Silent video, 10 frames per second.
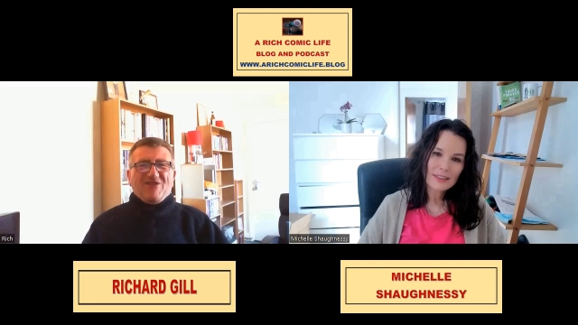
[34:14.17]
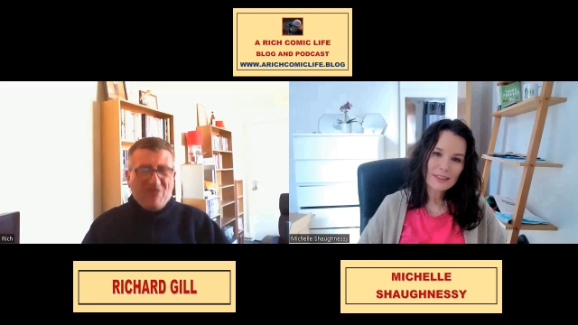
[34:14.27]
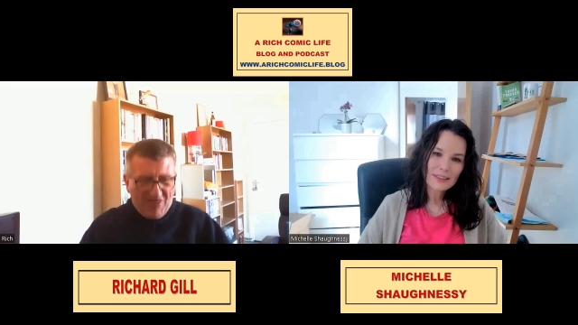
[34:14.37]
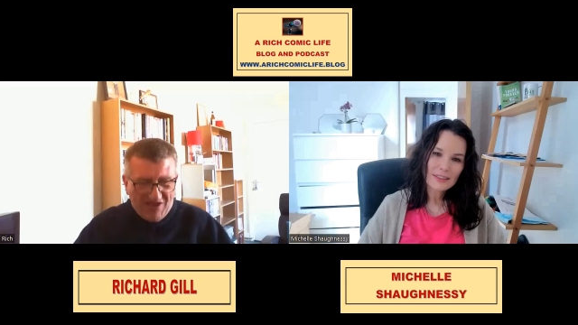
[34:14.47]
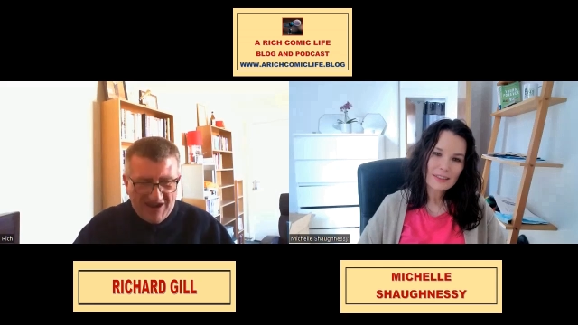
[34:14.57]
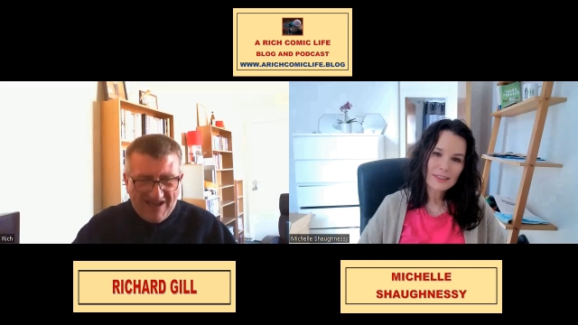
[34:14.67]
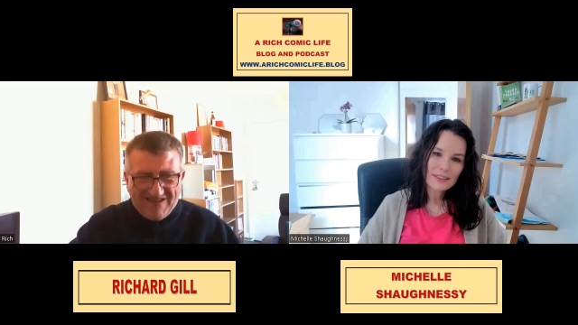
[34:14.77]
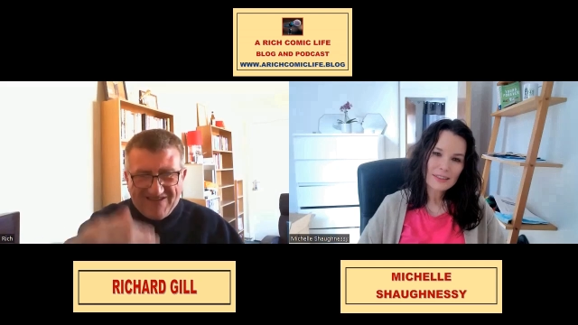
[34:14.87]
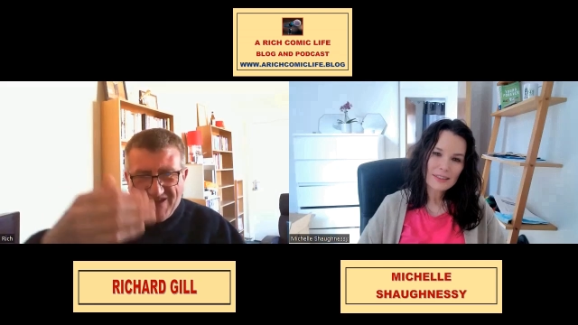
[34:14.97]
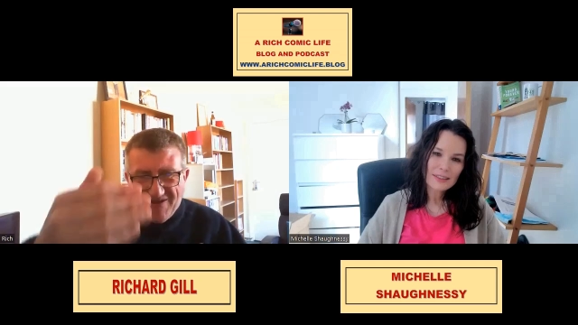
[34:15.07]
Speaker 1: and then the
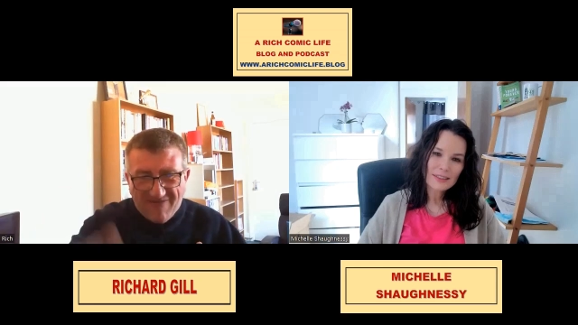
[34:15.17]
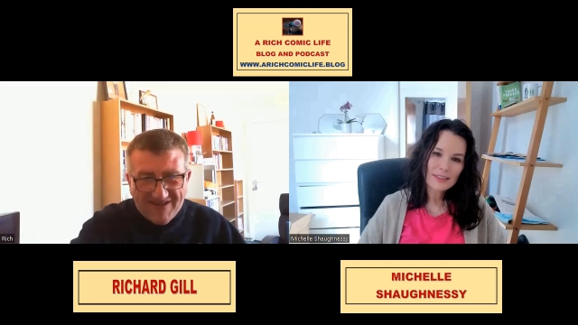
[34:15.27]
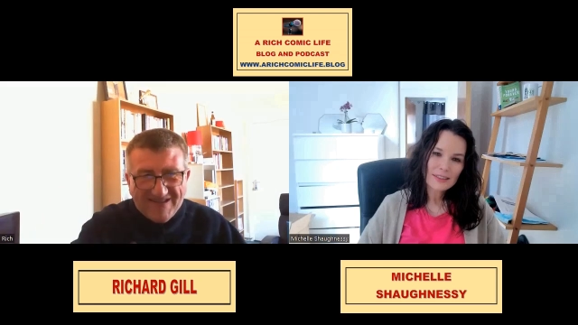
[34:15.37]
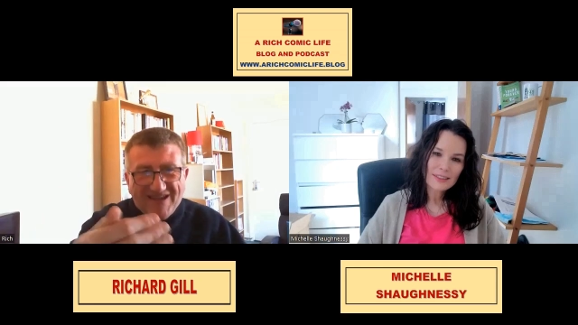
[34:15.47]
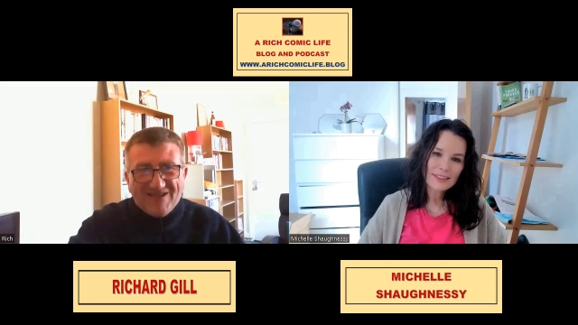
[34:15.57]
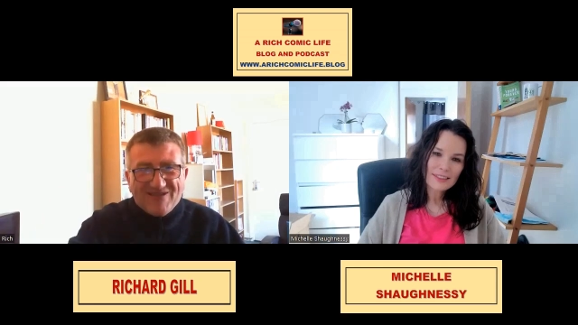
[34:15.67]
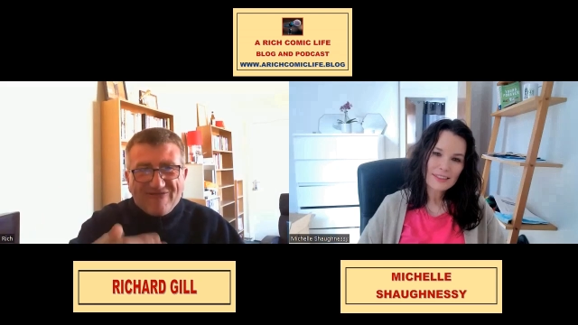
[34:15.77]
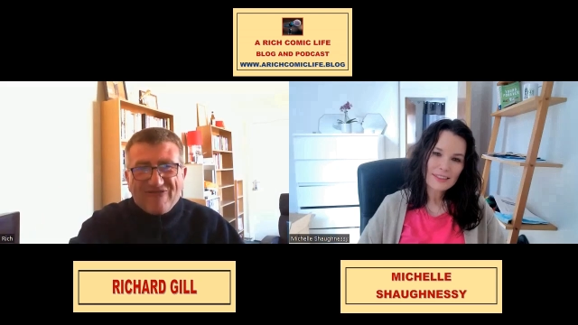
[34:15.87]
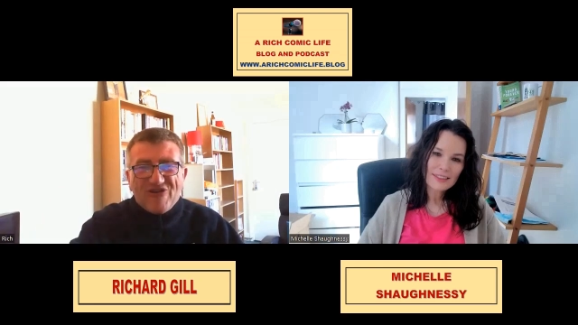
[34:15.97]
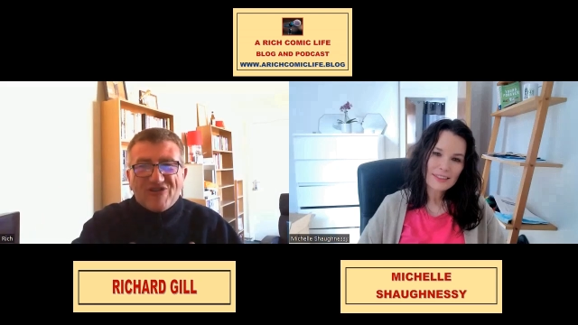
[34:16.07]
next time I sat at the
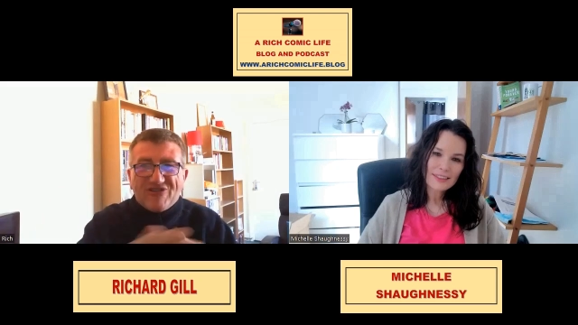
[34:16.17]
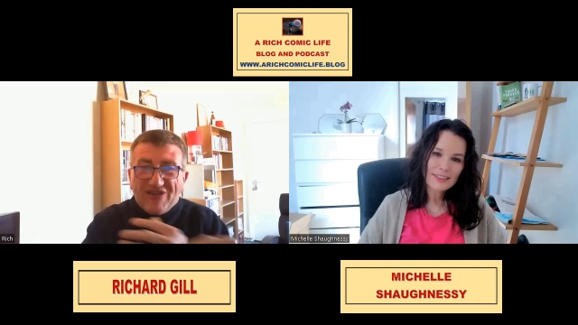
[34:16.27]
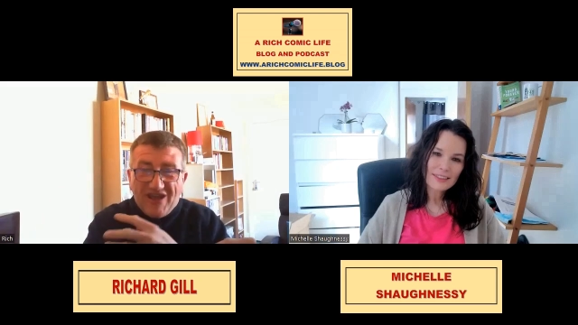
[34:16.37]
front,